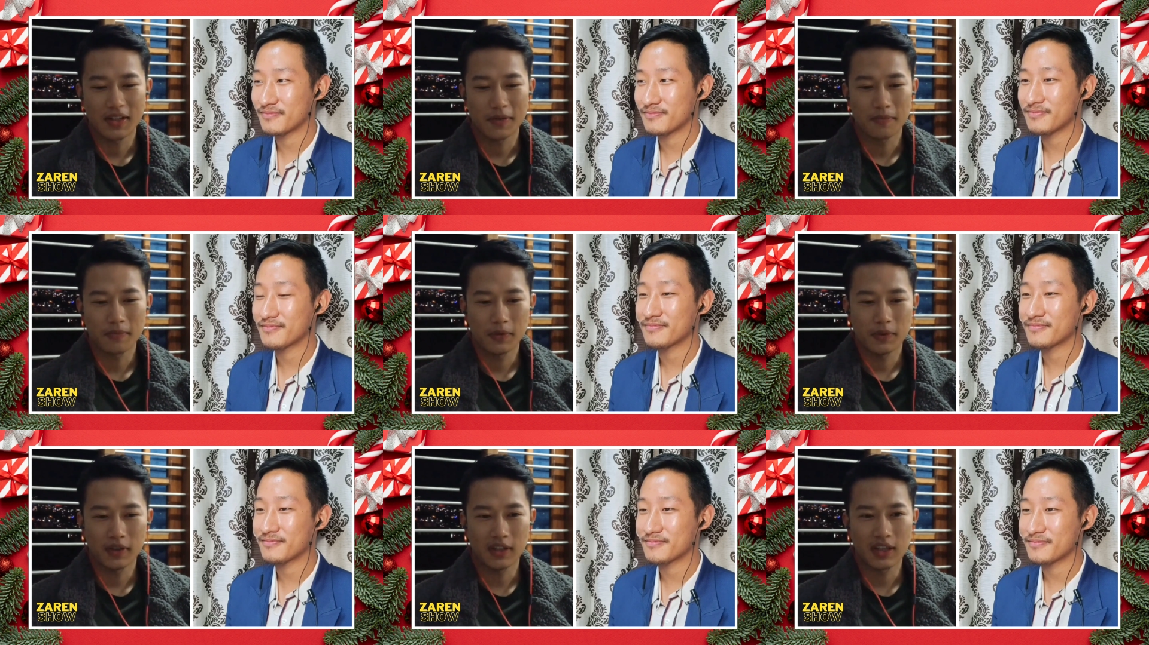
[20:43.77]

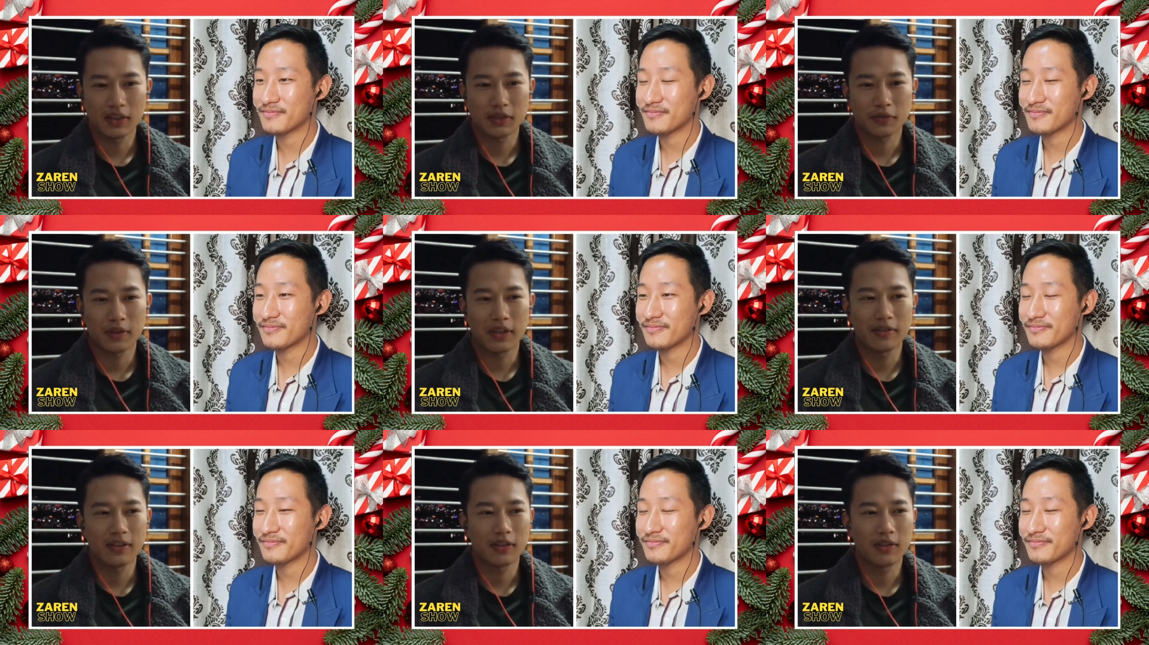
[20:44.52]
Speaker 1: Um, regardless of
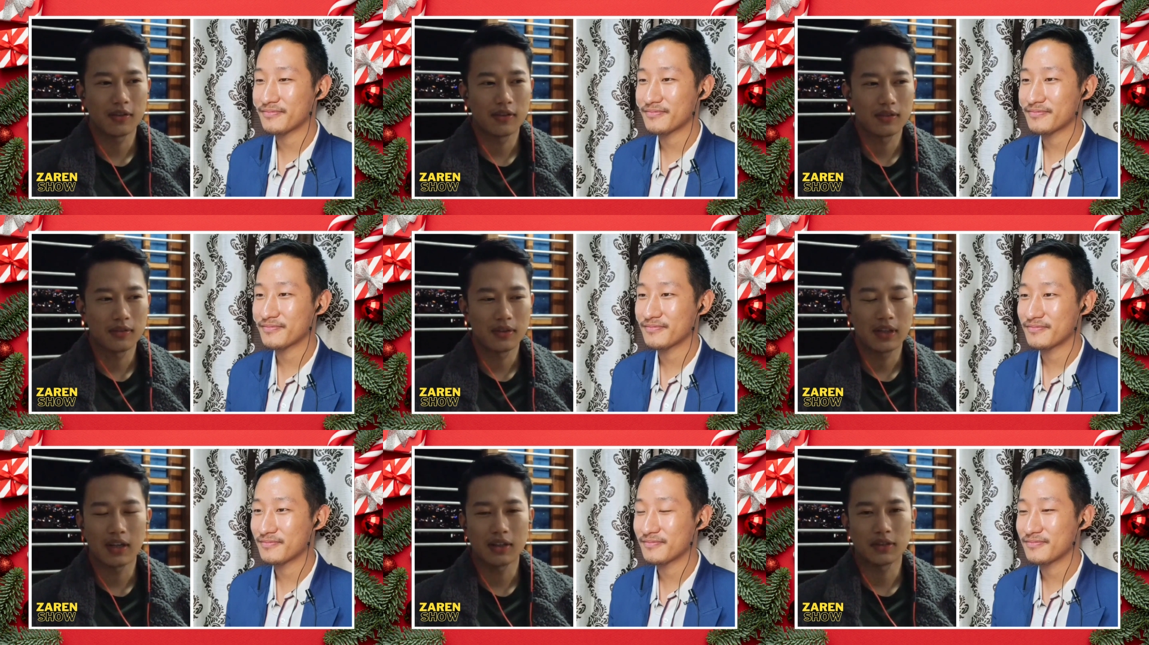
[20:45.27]
whatever you go
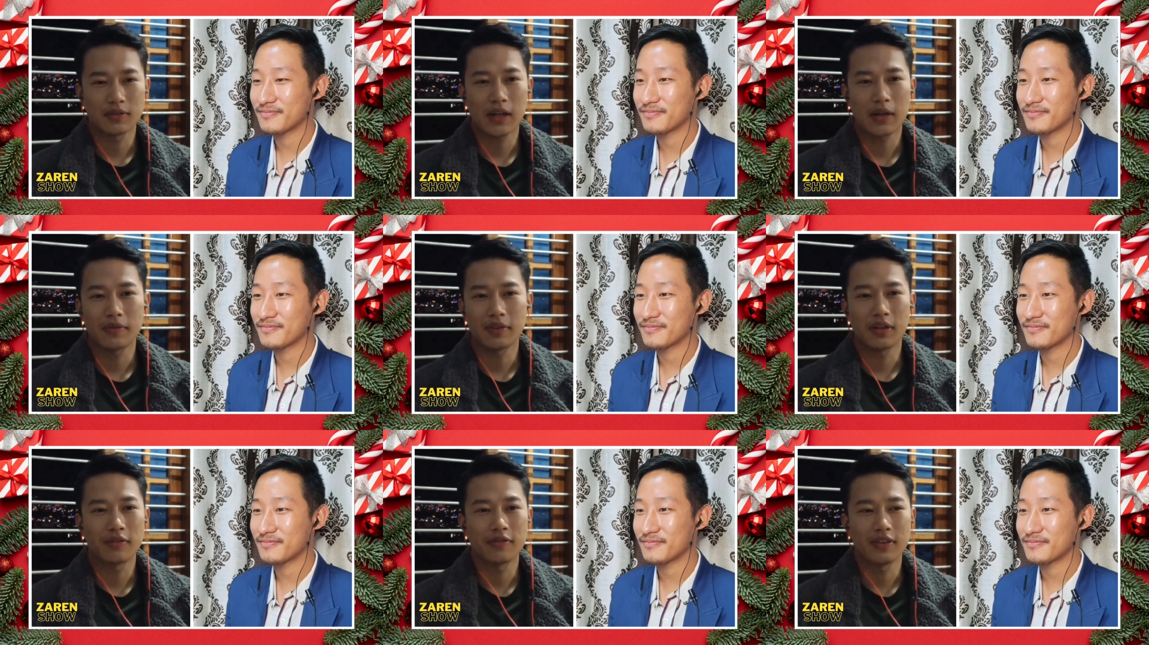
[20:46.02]
through, regardless of
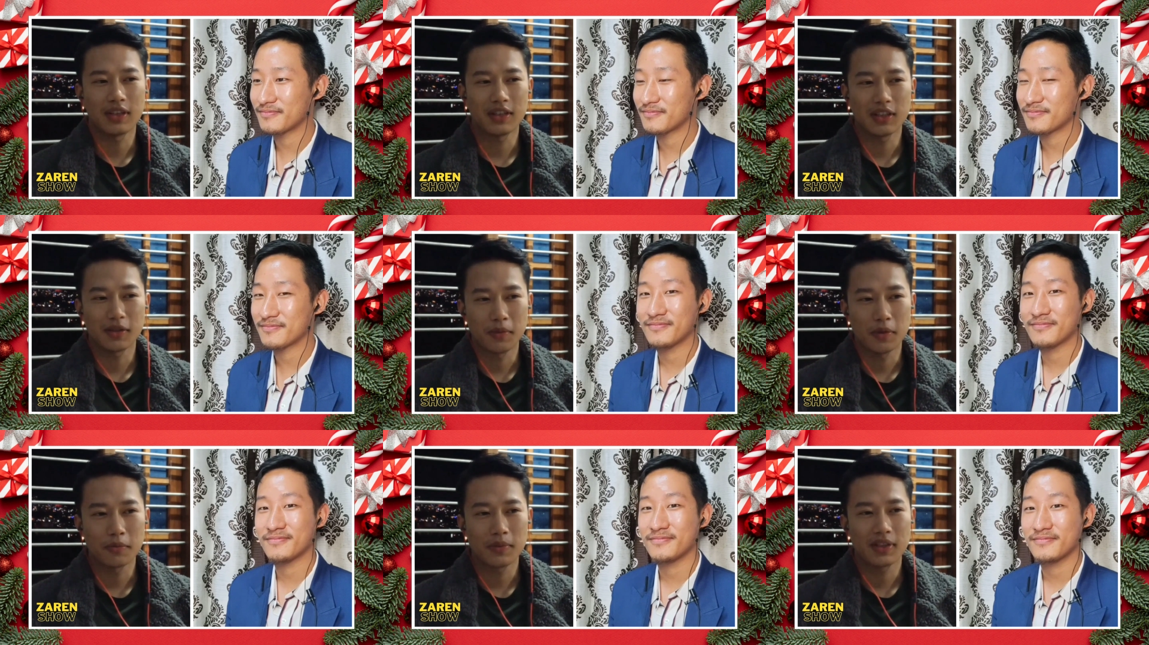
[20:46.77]
however you're feeling in
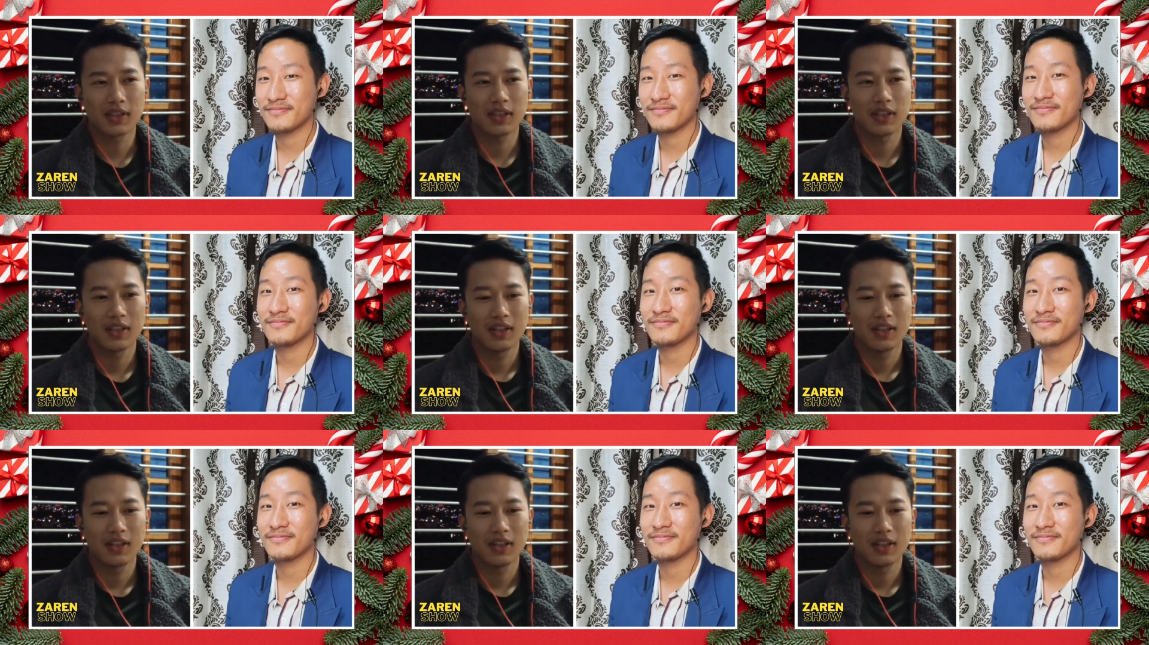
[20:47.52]
the moment,